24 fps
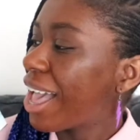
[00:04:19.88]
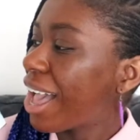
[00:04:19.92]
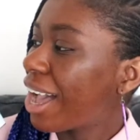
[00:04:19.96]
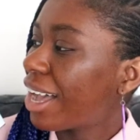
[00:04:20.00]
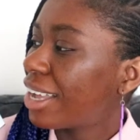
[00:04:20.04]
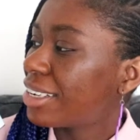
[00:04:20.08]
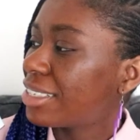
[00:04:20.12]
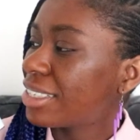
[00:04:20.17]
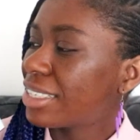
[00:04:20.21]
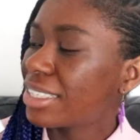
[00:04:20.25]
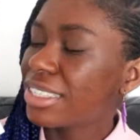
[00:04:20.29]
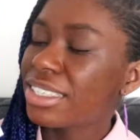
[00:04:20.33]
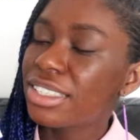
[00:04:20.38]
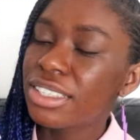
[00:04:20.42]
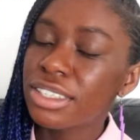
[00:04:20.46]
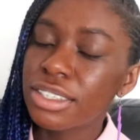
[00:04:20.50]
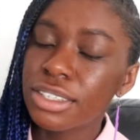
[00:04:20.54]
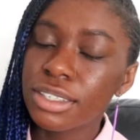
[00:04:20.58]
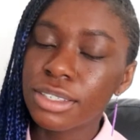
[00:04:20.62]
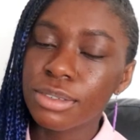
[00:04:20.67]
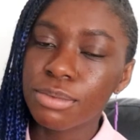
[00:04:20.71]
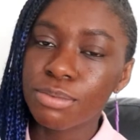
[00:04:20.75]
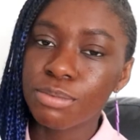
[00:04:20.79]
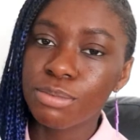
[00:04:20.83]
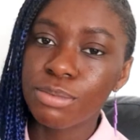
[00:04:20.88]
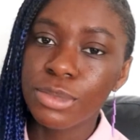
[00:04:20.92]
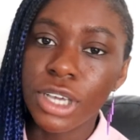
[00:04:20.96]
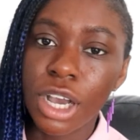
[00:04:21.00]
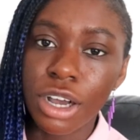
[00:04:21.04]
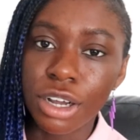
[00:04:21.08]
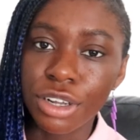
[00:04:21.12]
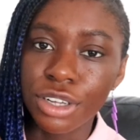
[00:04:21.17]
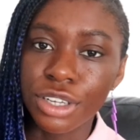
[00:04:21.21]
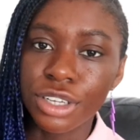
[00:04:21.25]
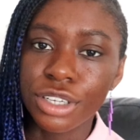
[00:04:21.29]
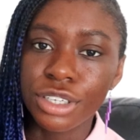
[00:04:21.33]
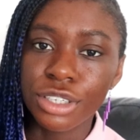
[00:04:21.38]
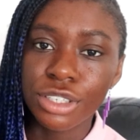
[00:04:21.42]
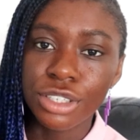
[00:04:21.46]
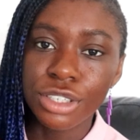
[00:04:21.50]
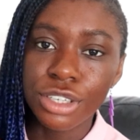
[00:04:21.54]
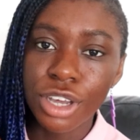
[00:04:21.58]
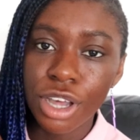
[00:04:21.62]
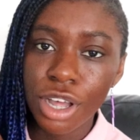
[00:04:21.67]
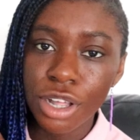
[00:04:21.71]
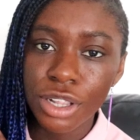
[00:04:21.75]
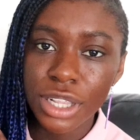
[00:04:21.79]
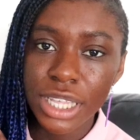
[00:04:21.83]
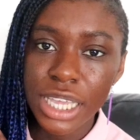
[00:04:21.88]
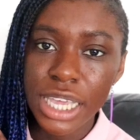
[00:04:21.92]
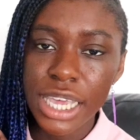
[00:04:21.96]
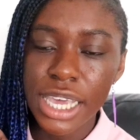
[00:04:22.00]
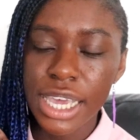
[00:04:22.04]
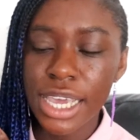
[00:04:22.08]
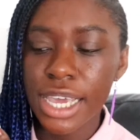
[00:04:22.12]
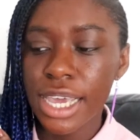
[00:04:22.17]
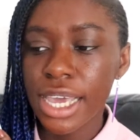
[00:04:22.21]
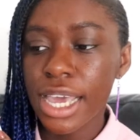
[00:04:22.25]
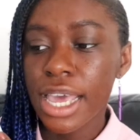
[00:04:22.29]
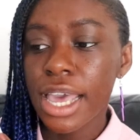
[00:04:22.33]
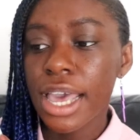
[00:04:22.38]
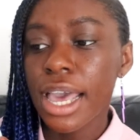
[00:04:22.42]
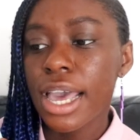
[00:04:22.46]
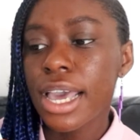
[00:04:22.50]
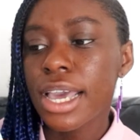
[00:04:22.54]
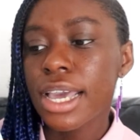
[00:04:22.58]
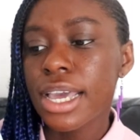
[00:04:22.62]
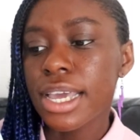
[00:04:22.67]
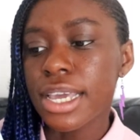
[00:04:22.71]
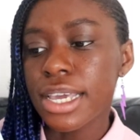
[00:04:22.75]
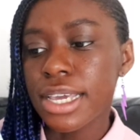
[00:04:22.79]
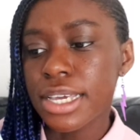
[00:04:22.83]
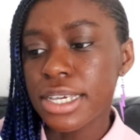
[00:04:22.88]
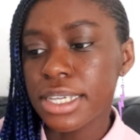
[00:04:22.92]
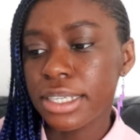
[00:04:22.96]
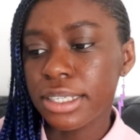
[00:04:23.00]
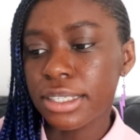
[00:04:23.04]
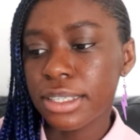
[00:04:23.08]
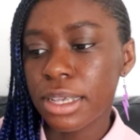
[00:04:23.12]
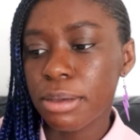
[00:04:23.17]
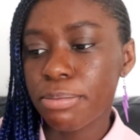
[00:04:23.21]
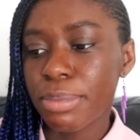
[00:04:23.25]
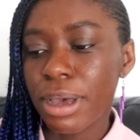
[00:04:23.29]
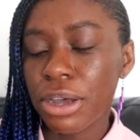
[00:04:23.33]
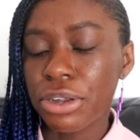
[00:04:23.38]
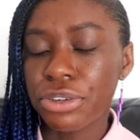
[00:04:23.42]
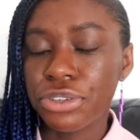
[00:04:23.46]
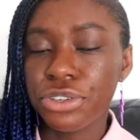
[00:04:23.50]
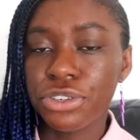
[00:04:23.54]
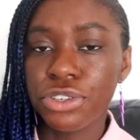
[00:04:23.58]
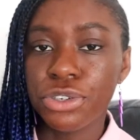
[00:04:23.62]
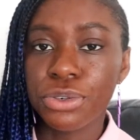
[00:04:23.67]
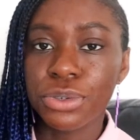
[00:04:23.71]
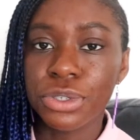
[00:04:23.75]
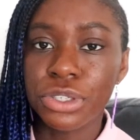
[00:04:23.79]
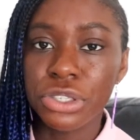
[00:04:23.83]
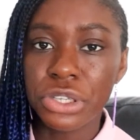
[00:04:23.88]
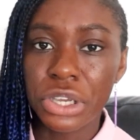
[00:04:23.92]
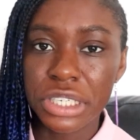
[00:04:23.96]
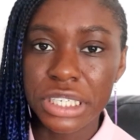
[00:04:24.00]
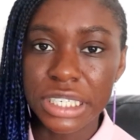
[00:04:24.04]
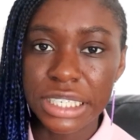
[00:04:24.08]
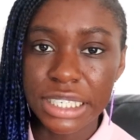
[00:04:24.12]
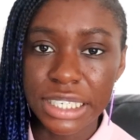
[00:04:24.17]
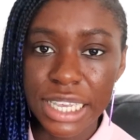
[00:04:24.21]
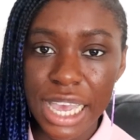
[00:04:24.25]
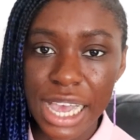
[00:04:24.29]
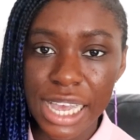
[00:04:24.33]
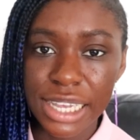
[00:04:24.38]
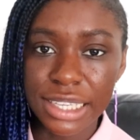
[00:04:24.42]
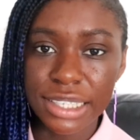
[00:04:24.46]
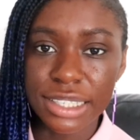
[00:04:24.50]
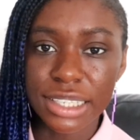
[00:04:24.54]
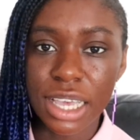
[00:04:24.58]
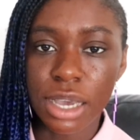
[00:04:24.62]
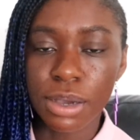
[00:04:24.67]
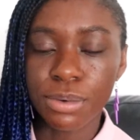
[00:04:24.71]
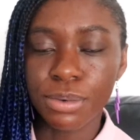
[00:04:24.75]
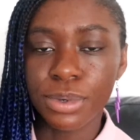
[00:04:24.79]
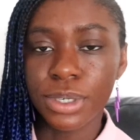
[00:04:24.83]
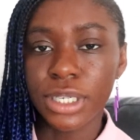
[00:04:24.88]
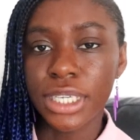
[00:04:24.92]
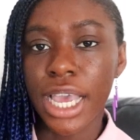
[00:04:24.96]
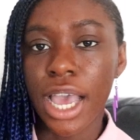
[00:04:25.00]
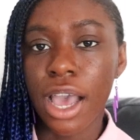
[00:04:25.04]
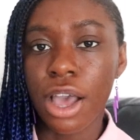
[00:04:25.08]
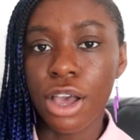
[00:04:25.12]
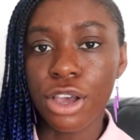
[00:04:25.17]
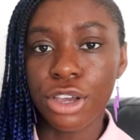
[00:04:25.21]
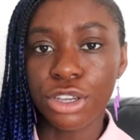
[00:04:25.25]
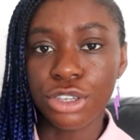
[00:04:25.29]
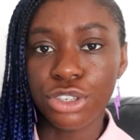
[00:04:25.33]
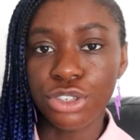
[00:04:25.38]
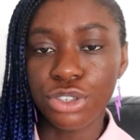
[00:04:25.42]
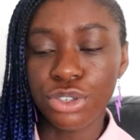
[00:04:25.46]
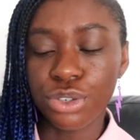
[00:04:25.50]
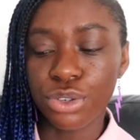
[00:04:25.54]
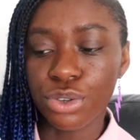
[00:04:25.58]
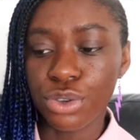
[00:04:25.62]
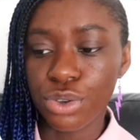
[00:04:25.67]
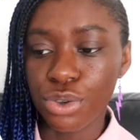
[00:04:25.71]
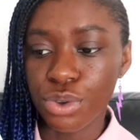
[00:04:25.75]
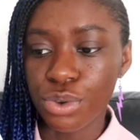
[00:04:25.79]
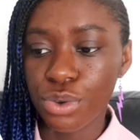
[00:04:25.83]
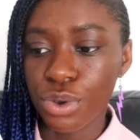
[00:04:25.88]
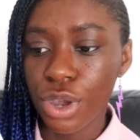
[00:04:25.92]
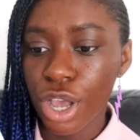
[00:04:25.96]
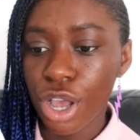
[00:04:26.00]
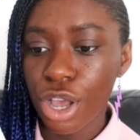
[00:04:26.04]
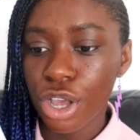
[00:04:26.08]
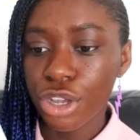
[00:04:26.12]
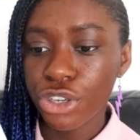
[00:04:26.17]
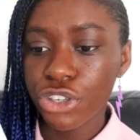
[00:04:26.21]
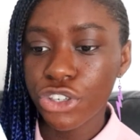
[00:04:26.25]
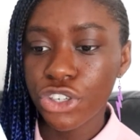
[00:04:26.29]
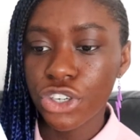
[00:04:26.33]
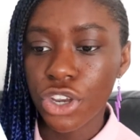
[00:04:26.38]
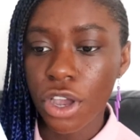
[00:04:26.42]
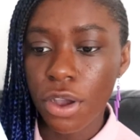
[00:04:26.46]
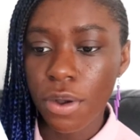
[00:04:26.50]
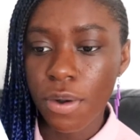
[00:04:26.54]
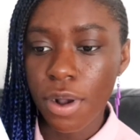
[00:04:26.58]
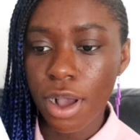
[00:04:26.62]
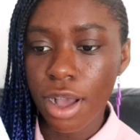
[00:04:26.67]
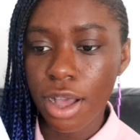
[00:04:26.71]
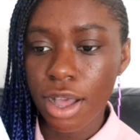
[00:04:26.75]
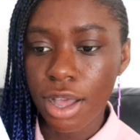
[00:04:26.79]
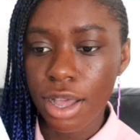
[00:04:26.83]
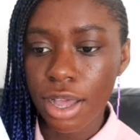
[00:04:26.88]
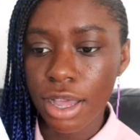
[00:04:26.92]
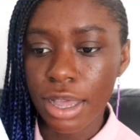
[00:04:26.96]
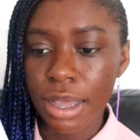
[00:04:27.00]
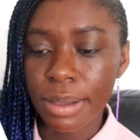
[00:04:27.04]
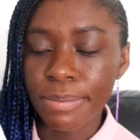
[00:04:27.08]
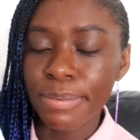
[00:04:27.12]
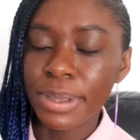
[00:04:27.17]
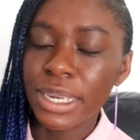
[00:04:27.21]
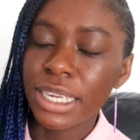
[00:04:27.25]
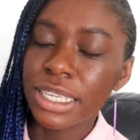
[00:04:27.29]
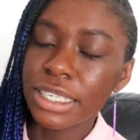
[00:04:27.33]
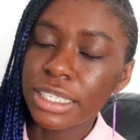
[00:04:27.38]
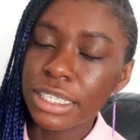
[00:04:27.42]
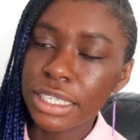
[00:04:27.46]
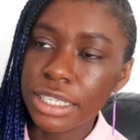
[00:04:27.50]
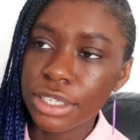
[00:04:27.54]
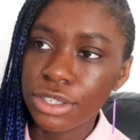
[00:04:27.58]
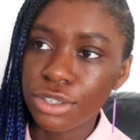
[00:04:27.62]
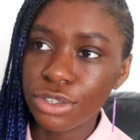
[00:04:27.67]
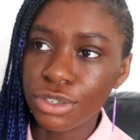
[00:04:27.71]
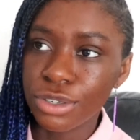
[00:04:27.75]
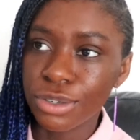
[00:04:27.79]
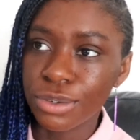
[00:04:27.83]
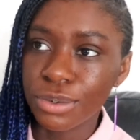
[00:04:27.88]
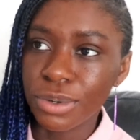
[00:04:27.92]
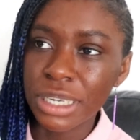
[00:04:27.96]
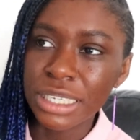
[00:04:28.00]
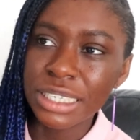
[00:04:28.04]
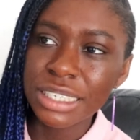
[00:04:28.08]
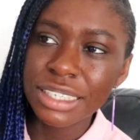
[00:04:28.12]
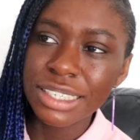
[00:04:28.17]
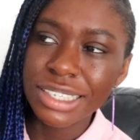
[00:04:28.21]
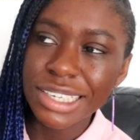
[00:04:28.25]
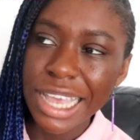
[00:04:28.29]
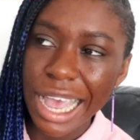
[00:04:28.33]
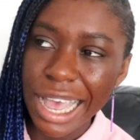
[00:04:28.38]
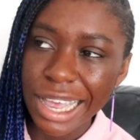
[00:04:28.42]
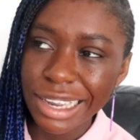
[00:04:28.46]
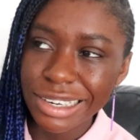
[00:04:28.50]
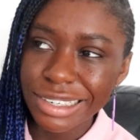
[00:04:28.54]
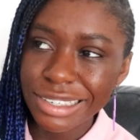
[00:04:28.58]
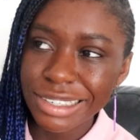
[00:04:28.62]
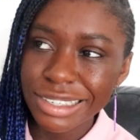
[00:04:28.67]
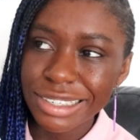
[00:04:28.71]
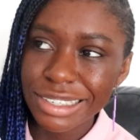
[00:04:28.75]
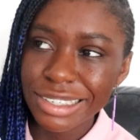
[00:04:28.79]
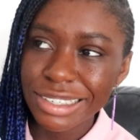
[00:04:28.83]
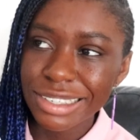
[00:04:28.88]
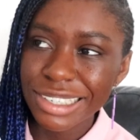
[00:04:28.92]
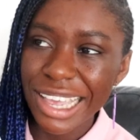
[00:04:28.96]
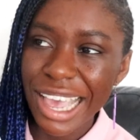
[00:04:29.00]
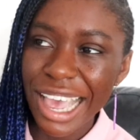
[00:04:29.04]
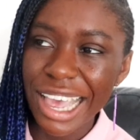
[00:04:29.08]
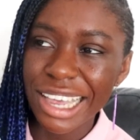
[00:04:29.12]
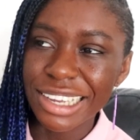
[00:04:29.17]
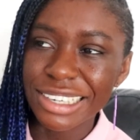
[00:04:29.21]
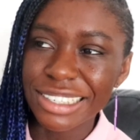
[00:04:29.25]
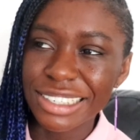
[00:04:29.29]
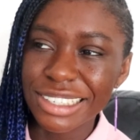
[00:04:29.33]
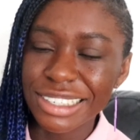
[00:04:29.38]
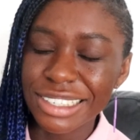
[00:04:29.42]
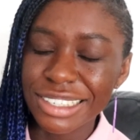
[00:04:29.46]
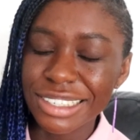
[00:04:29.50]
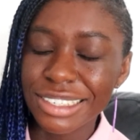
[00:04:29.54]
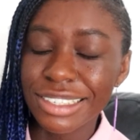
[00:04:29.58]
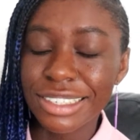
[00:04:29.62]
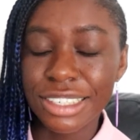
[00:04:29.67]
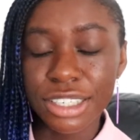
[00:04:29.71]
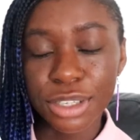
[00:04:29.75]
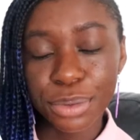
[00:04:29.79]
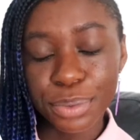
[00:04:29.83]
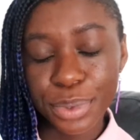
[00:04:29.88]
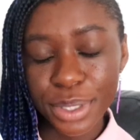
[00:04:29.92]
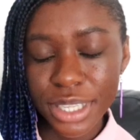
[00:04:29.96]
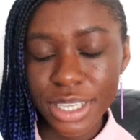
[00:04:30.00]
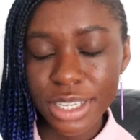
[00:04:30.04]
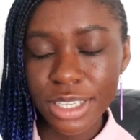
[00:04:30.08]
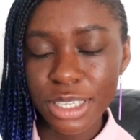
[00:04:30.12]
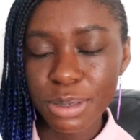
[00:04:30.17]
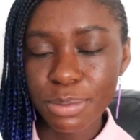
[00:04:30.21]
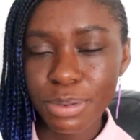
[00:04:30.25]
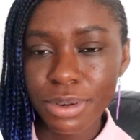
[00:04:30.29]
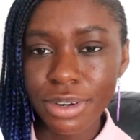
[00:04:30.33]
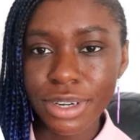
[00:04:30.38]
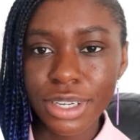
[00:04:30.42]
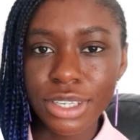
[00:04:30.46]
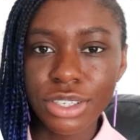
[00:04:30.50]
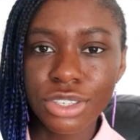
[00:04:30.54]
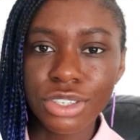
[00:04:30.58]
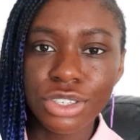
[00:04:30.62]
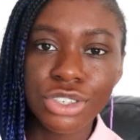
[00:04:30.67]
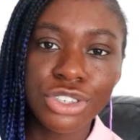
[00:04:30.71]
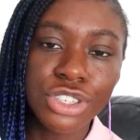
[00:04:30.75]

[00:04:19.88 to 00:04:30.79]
and this young girl here is about to do a certain test that would get her to show her ability to understand and deal with these spirits.